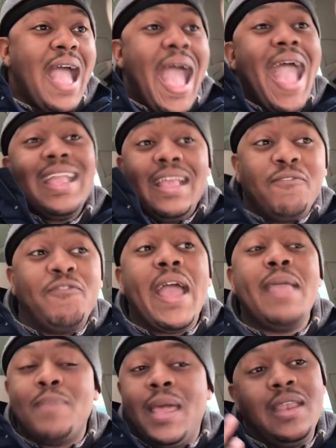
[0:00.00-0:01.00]
I can
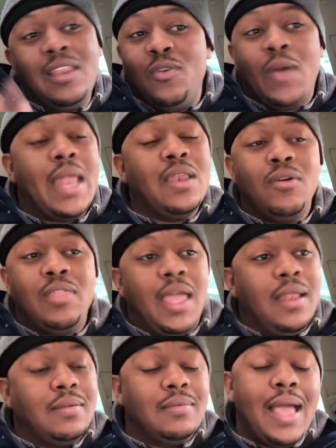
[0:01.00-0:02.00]
fight better than you. I know
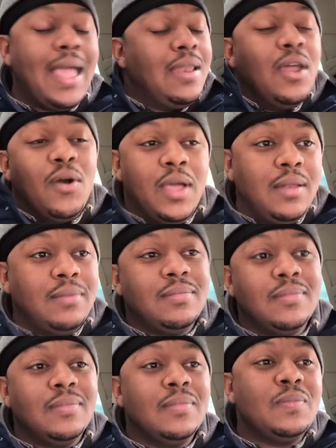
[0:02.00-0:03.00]
that. I know it.
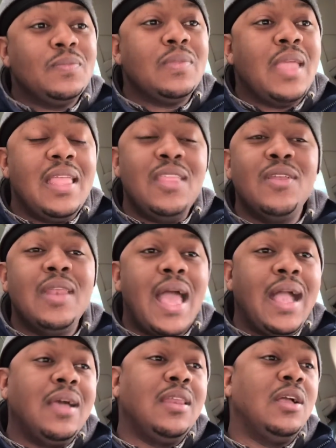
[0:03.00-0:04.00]
And you're
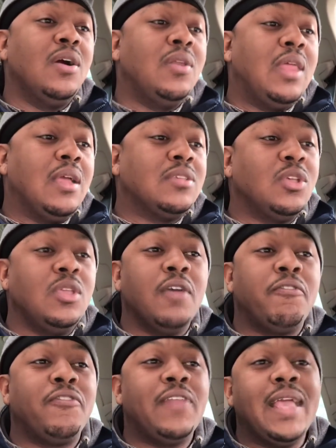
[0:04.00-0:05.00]
not going to go there. So
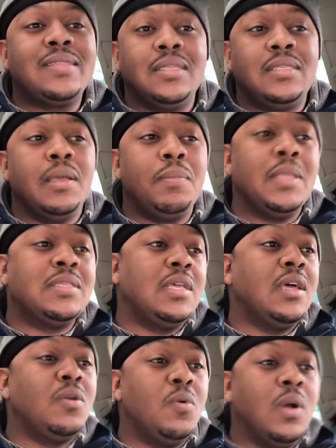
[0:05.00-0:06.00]
your flex attempt isn't
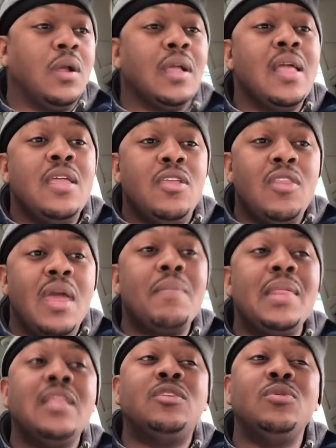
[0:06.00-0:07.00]
going to work. You know how
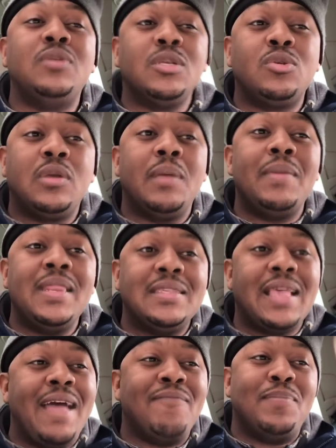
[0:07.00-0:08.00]
many judicial
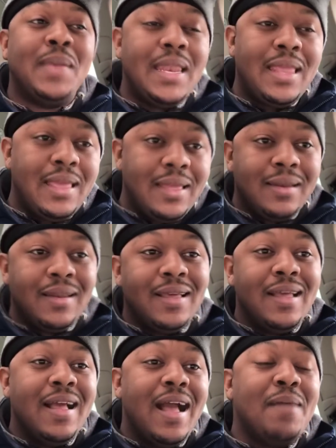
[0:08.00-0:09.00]
committees I've been in?
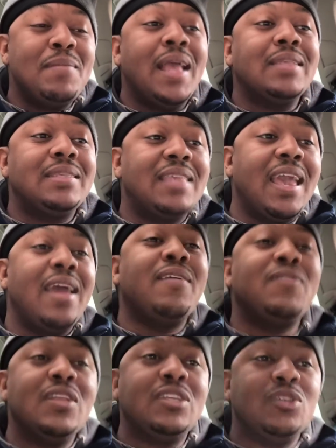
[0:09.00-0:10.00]
I'm not scared
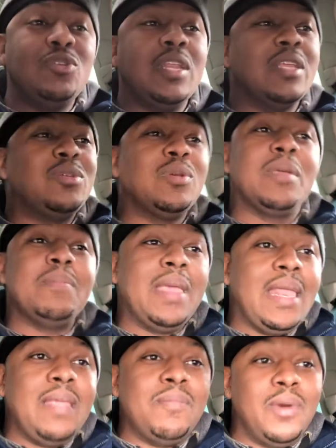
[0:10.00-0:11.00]
of your judicial
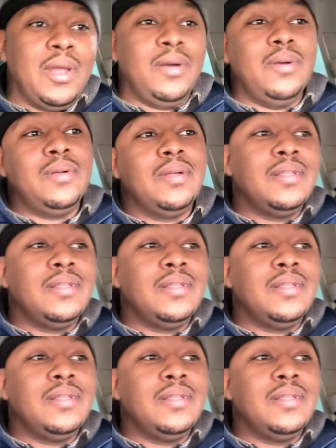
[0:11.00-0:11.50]
committee, bro.